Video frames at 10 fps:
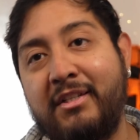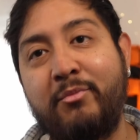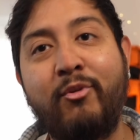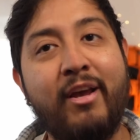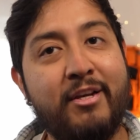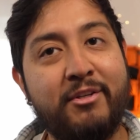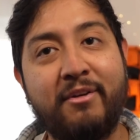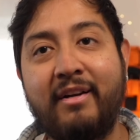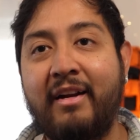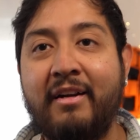simulation,
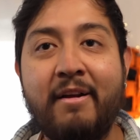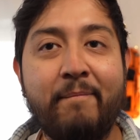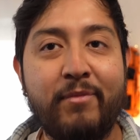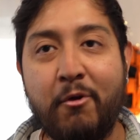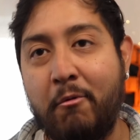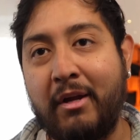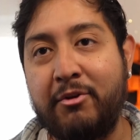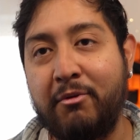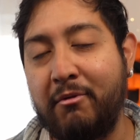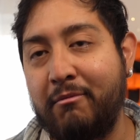and how can
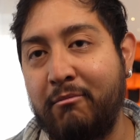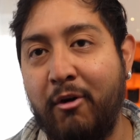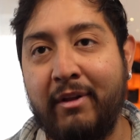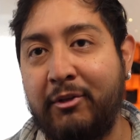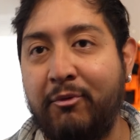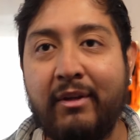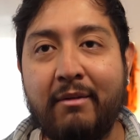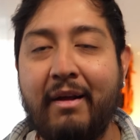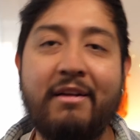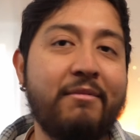you model 3D.
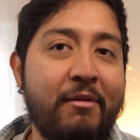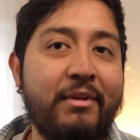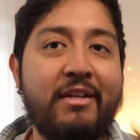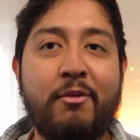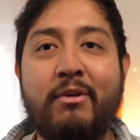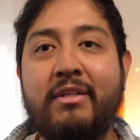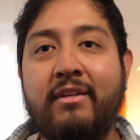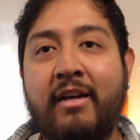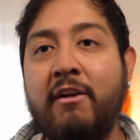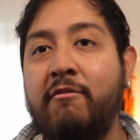It was
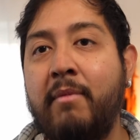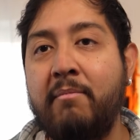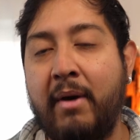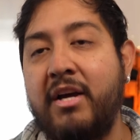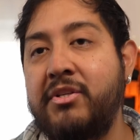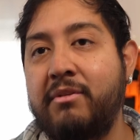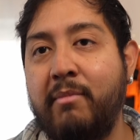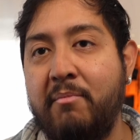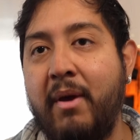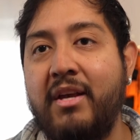kind of my
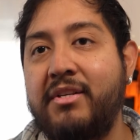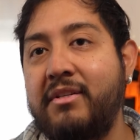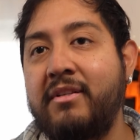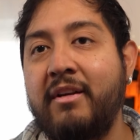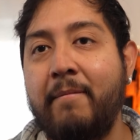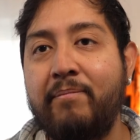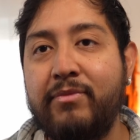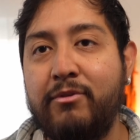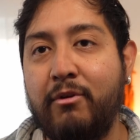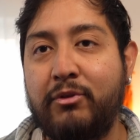passion
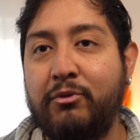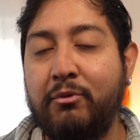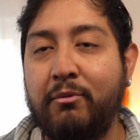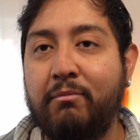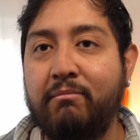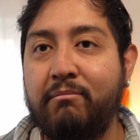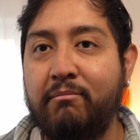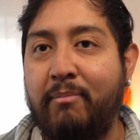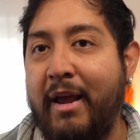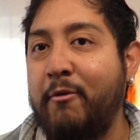just to
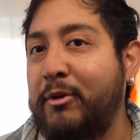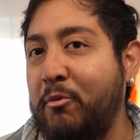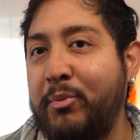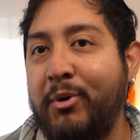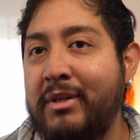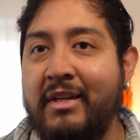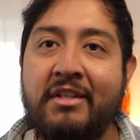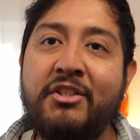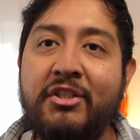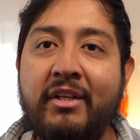play with computers and
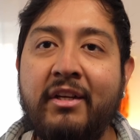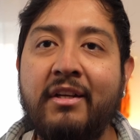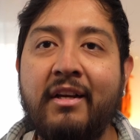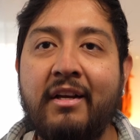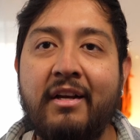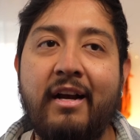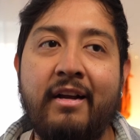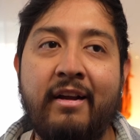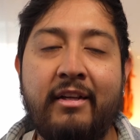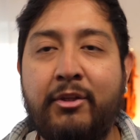engineering,
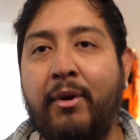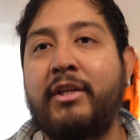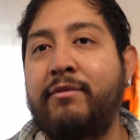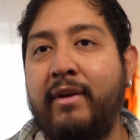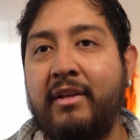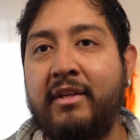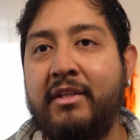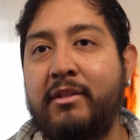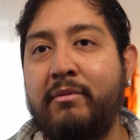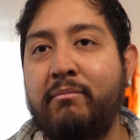and I transferred
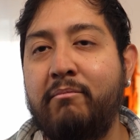this